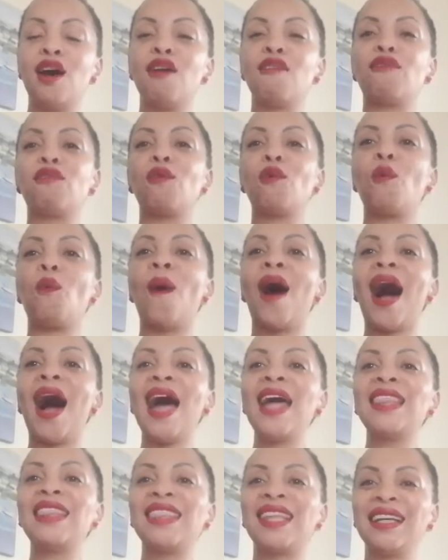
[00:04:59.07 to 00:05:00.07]
for
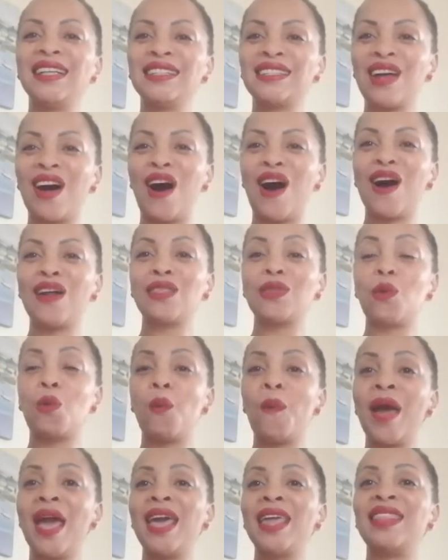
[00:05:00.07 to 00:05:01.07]
why things are the
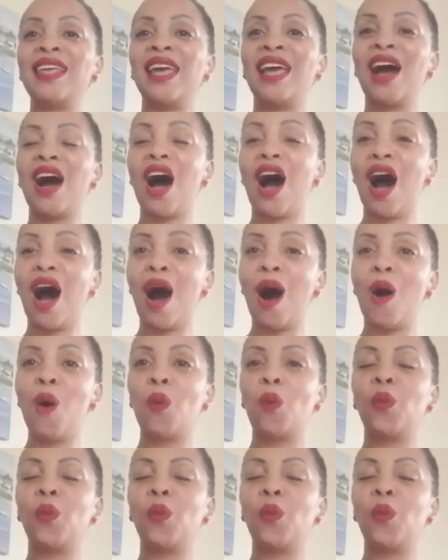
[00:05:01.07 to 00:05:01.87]
way they are.